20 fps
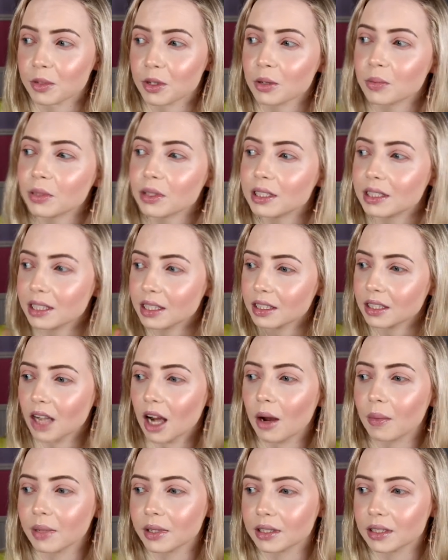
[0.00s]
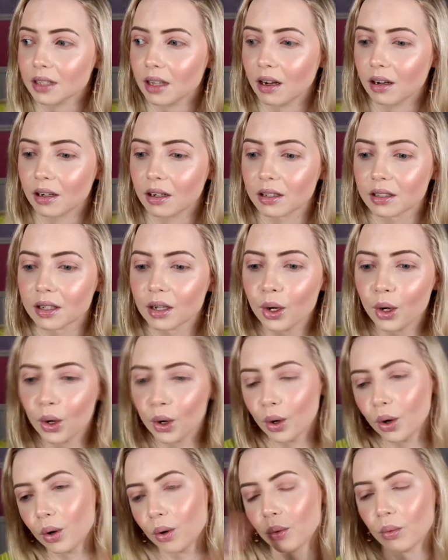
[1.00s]
Someone did comment on
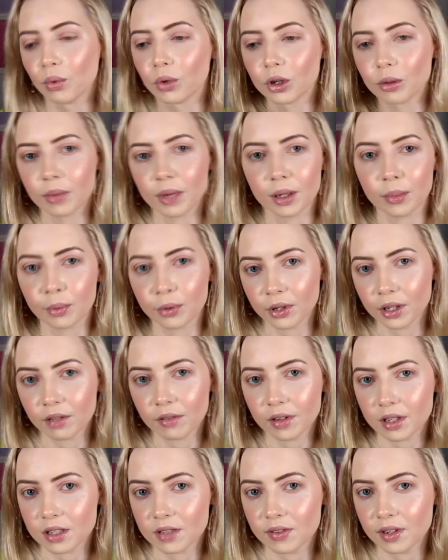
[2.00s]
one of my previous